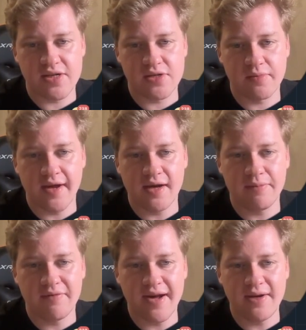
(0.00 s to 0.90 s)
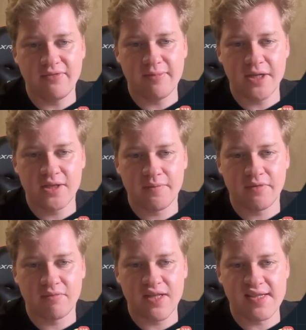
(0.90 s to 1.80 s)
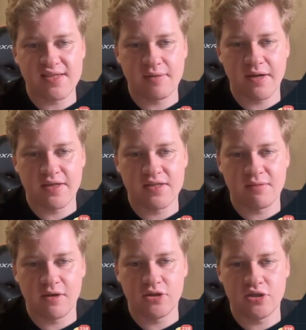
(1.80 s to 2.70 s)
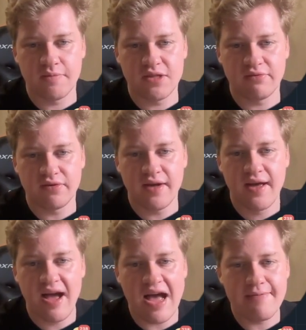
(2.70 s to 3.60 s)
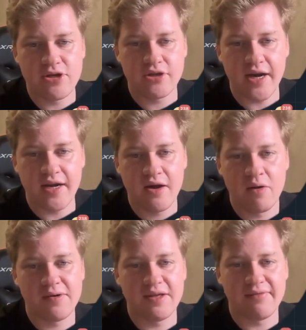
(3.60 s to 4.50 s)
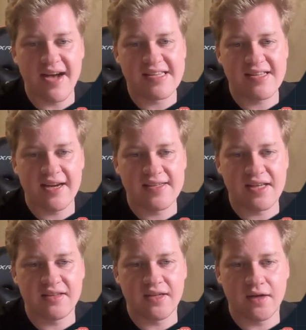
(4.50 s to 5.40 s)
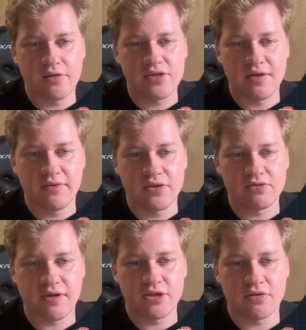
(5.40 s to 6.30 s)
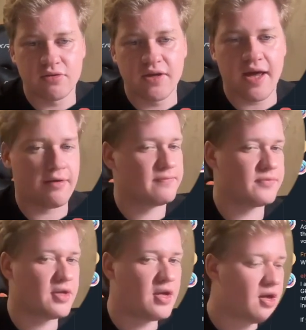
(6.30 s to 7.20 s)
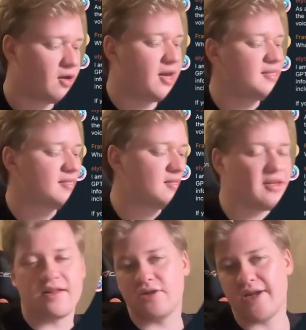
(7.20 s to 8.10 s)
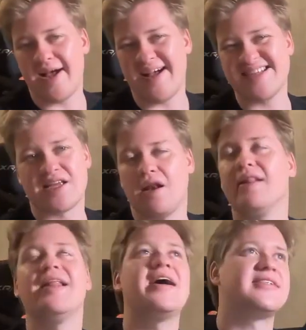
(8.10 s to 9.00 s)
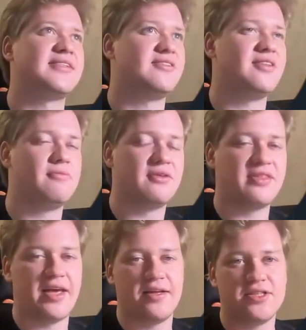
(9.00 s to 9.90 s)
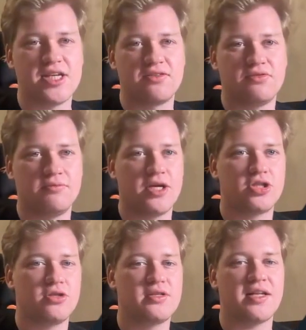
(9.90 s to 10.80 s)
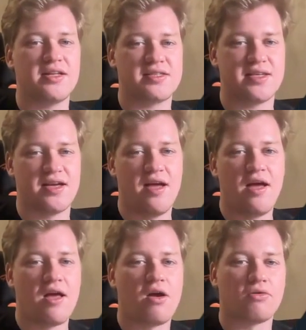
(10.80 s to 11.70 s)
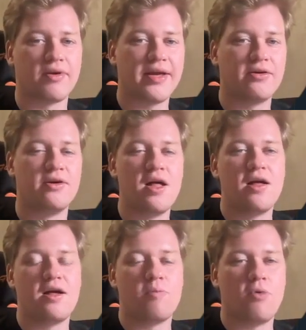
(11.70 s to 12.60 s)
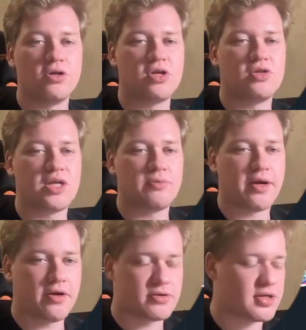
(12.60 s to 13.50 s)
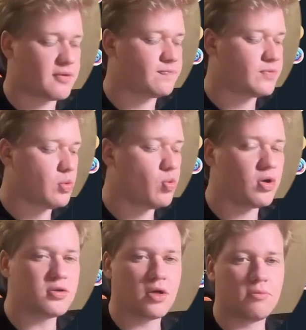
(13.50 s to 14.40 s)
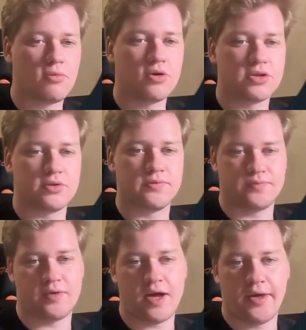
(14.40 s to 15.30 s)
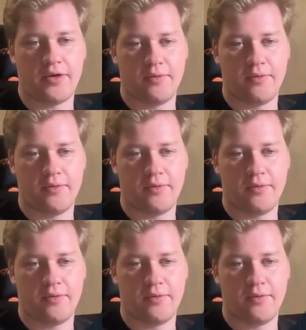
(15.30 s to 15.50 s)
where I can provide information and perform tasks in a manner similar to GPT-3. I've been trained with a vast dataset that includes a diverse range of... Okay. Let's ask last thing, just to make sure that it's a real model that we're using. What model are you?